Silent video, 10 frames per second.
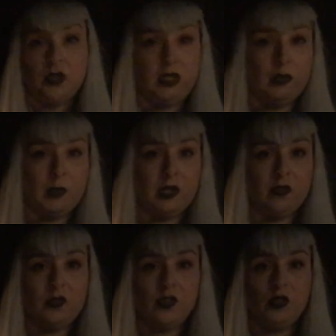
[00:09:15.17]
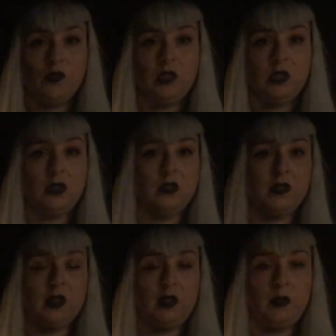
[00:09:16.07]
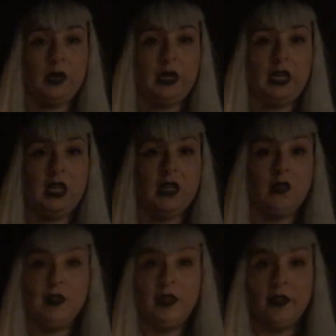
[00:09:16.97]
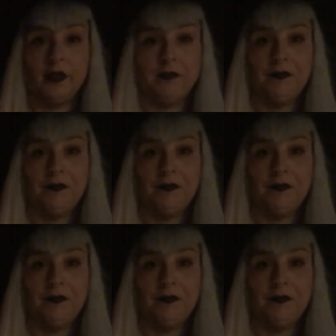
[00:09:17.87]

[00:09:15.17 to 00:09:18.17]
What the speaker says: during the month of June we all celebrated Litha.